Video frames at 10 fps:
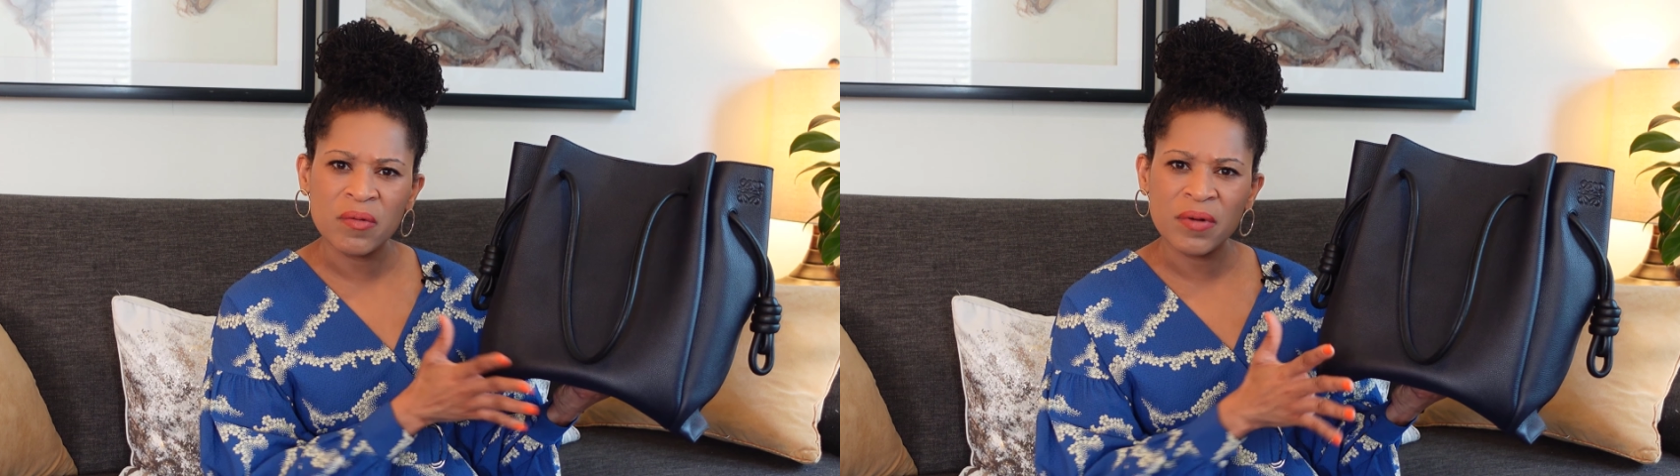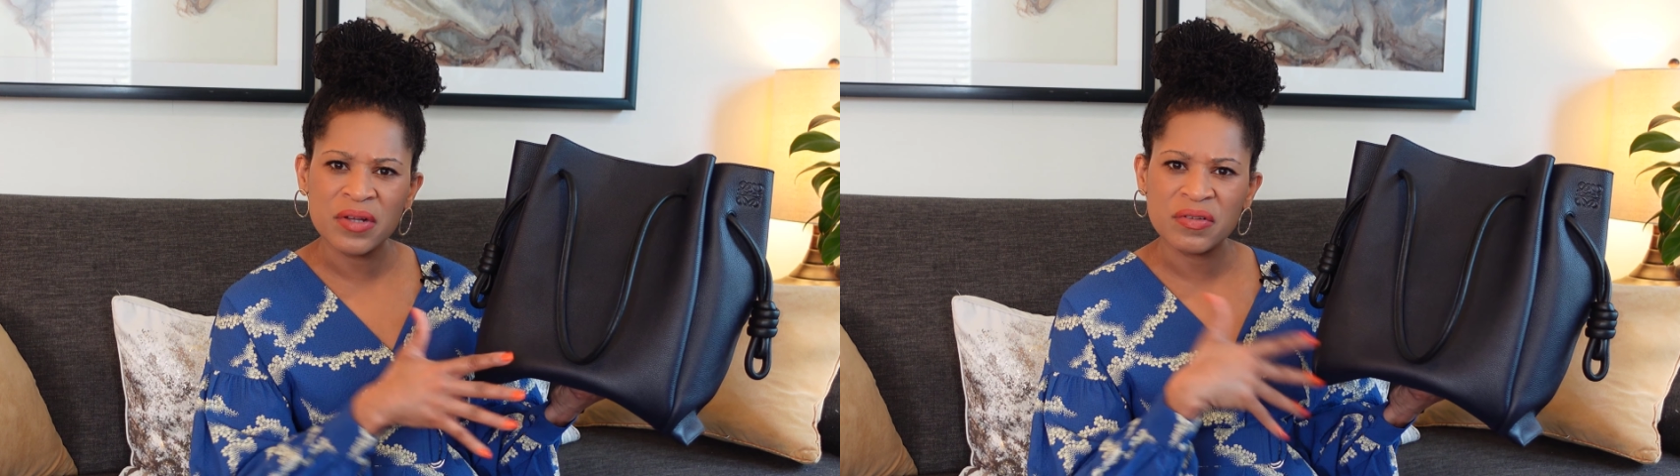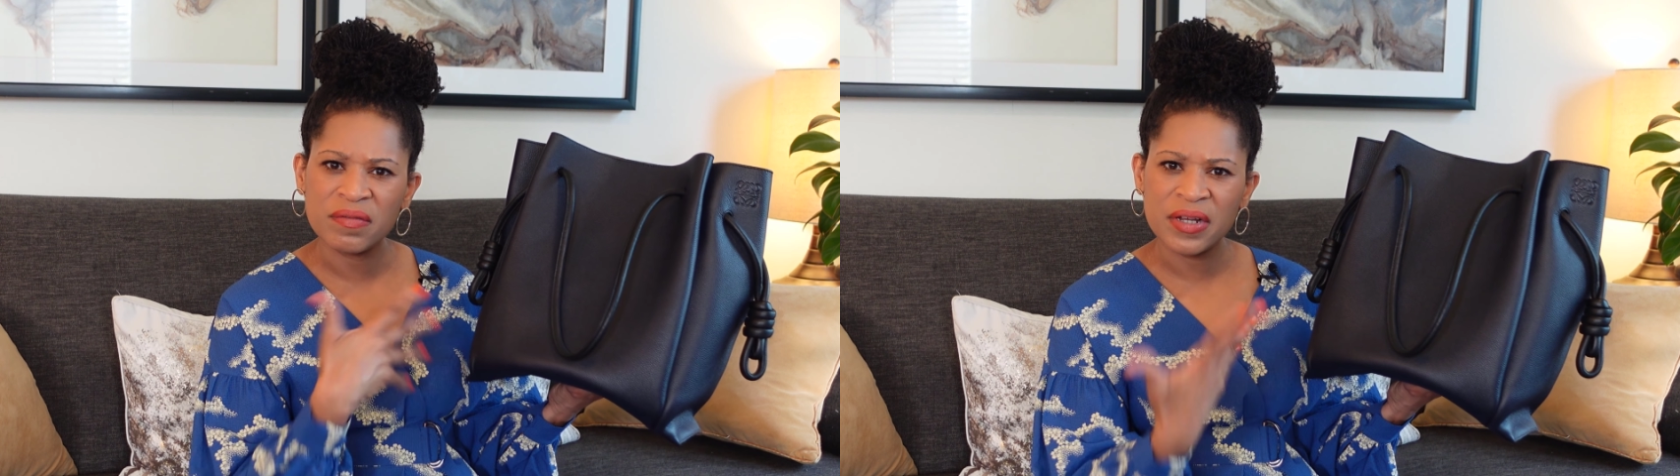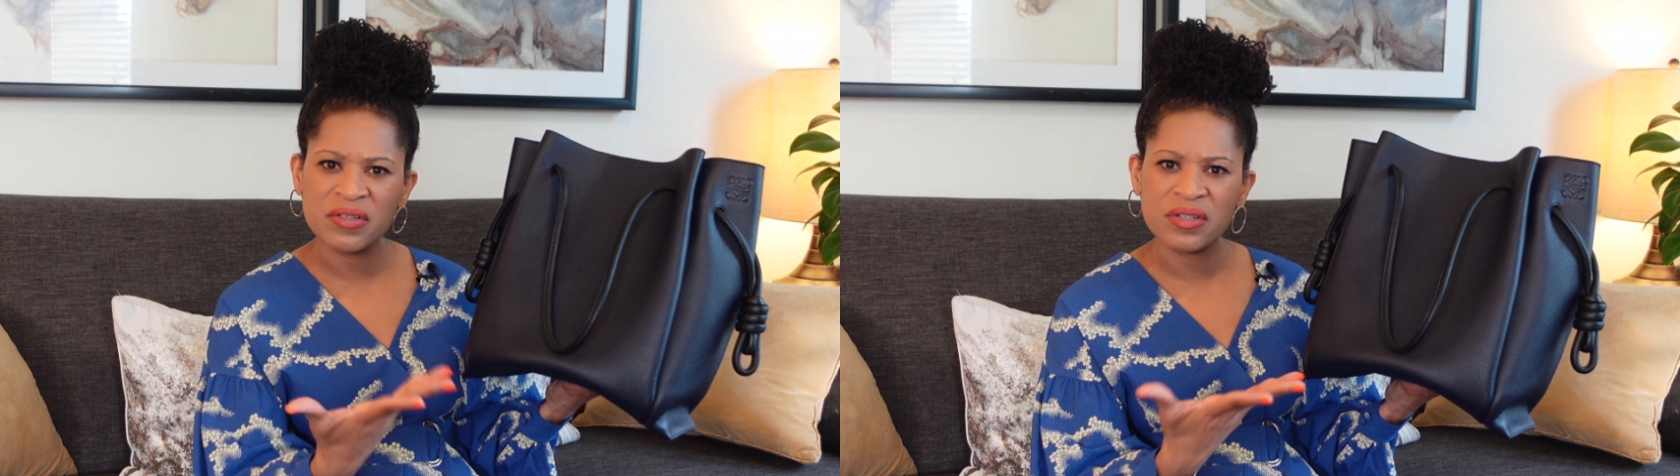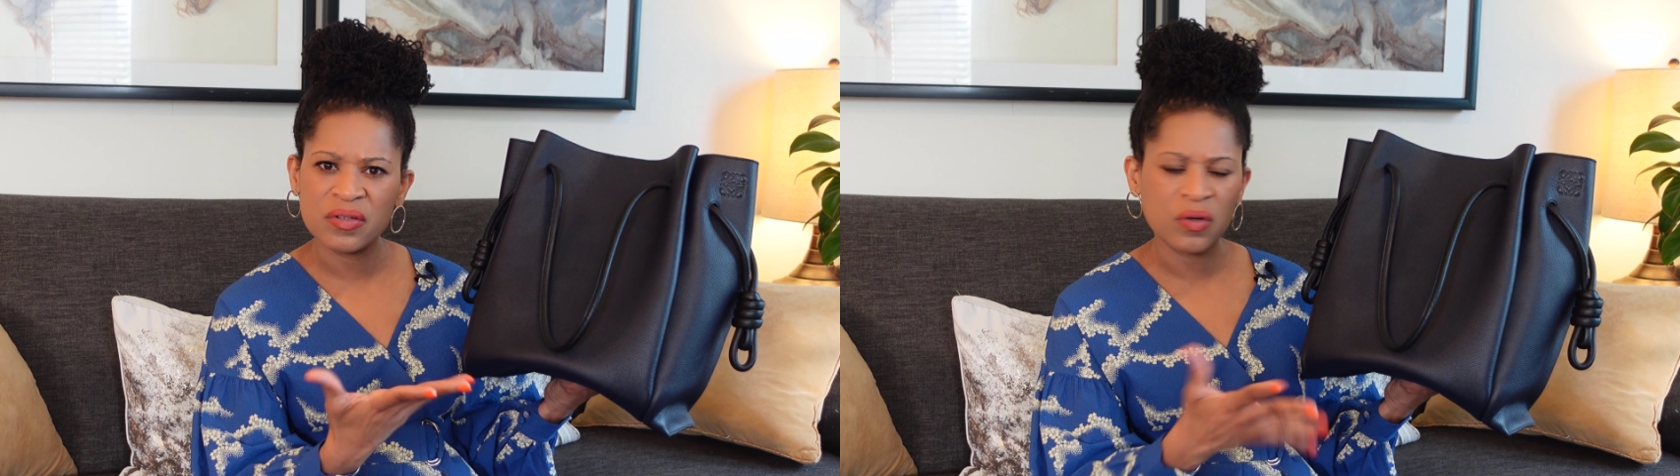
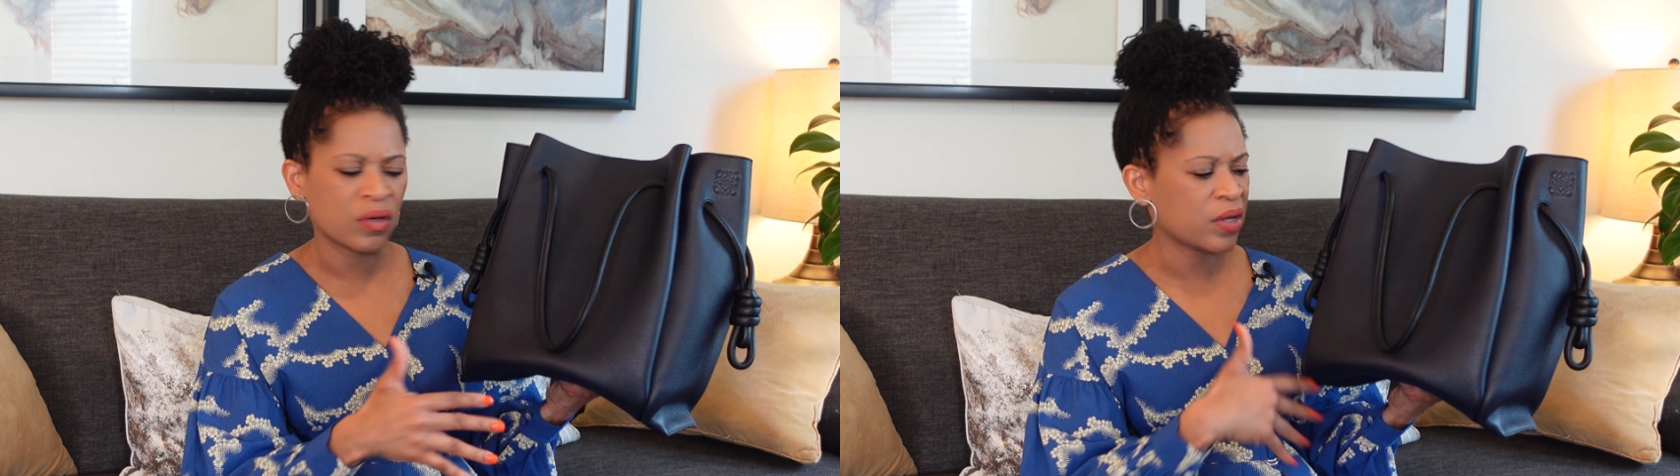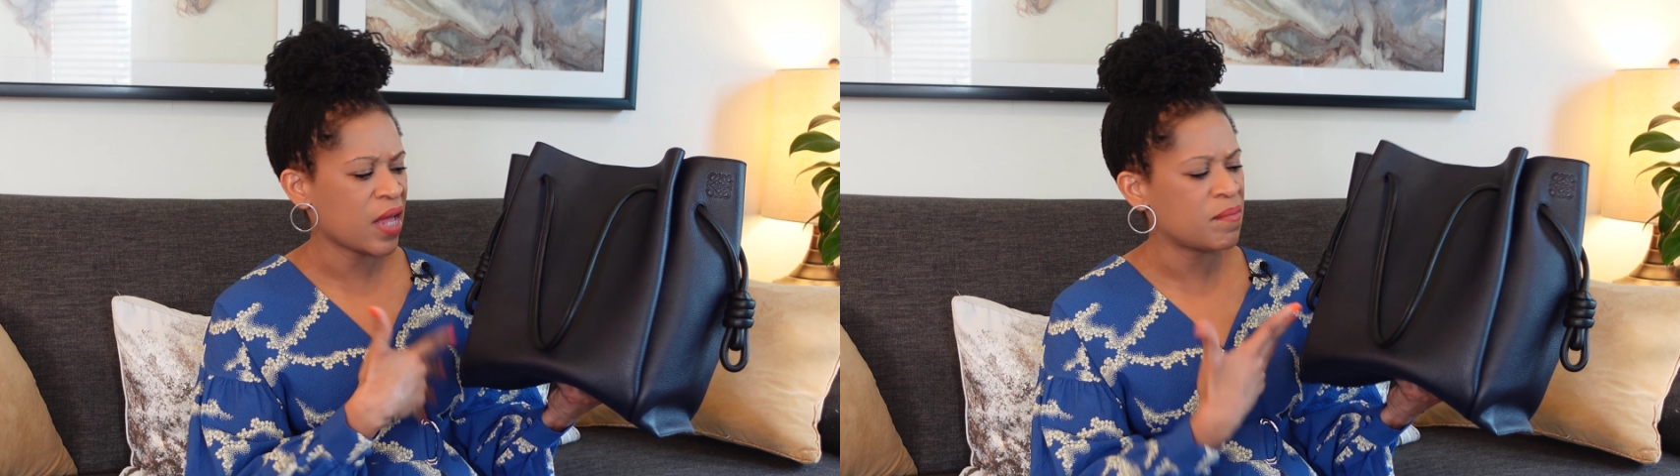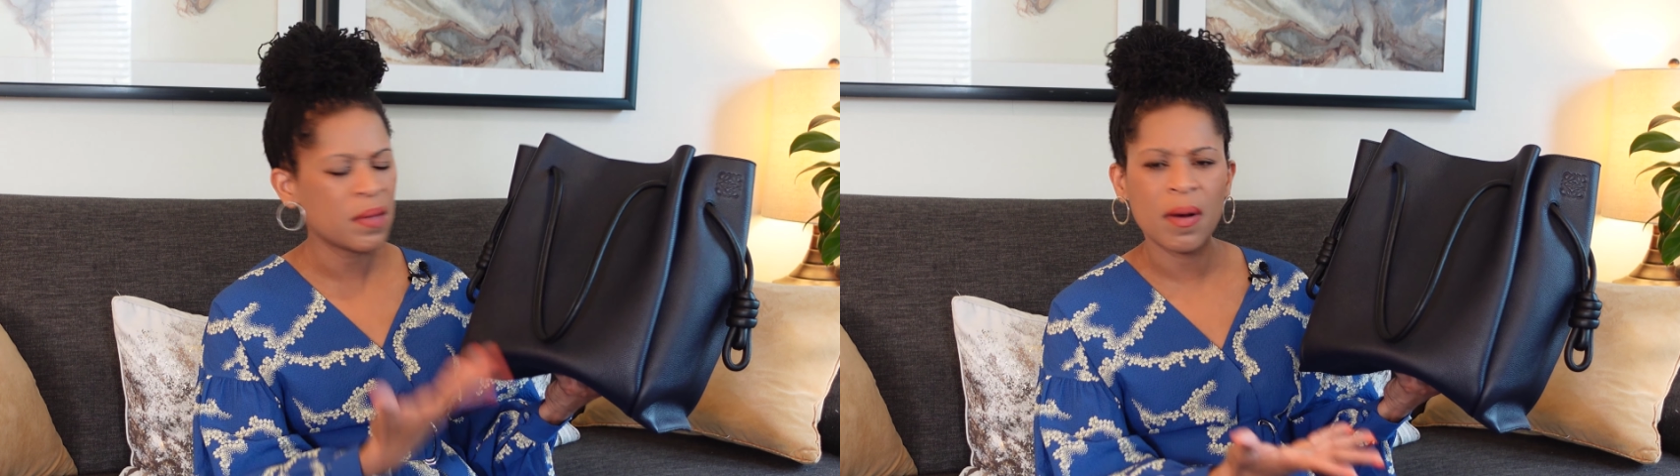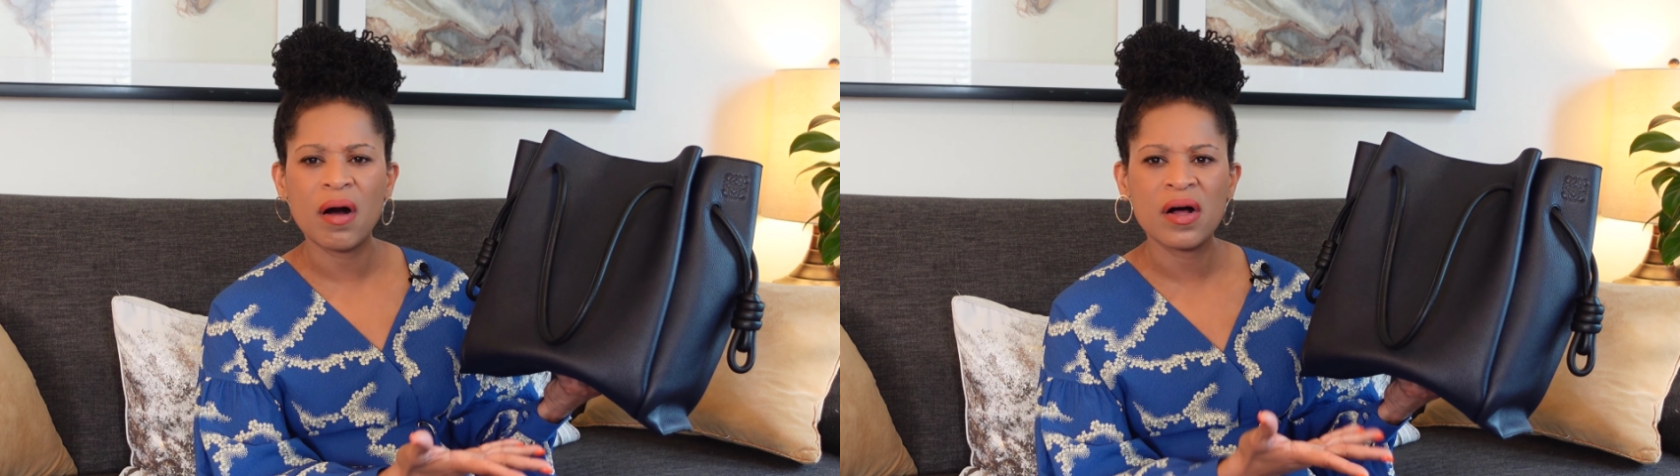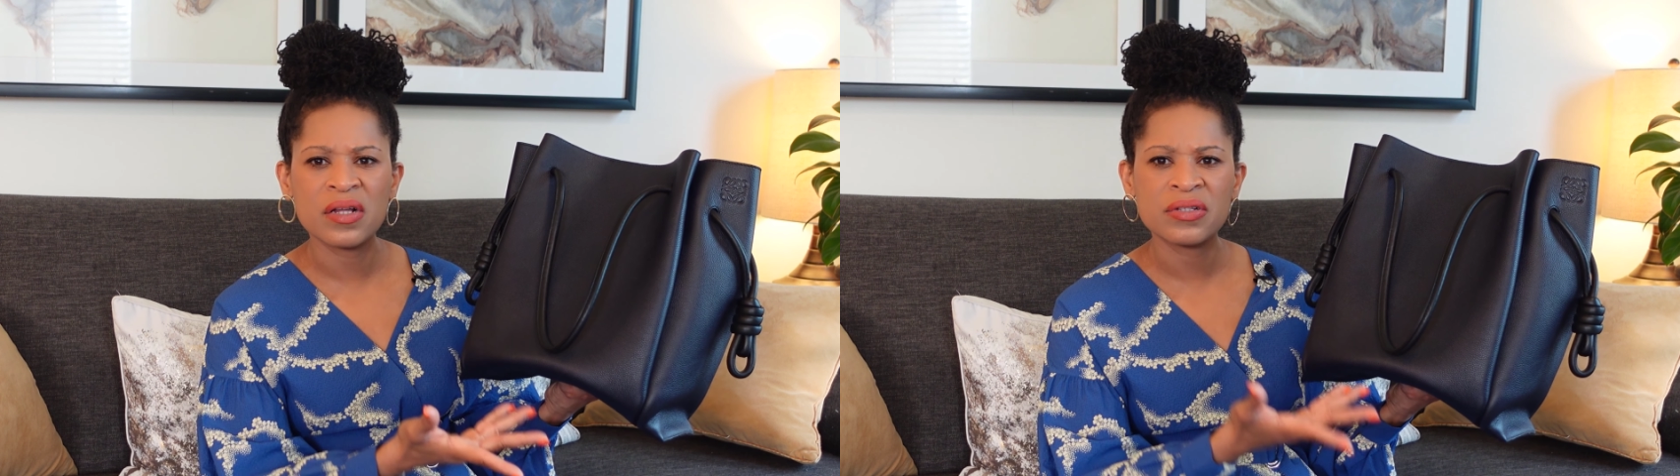reservation or gave me
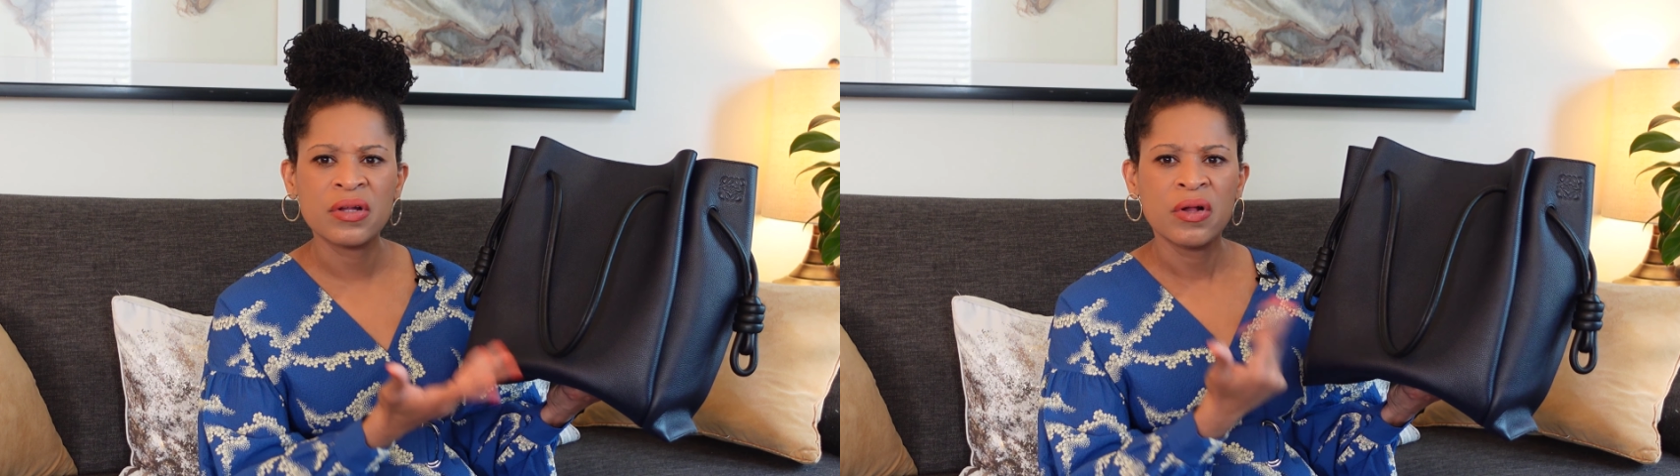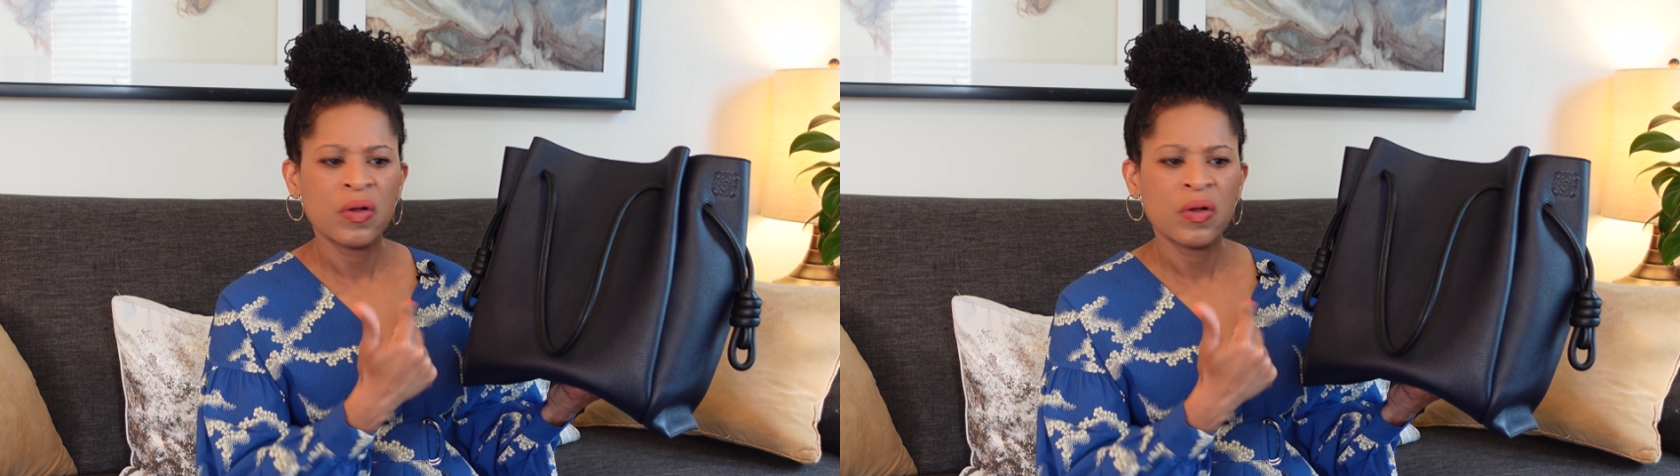pause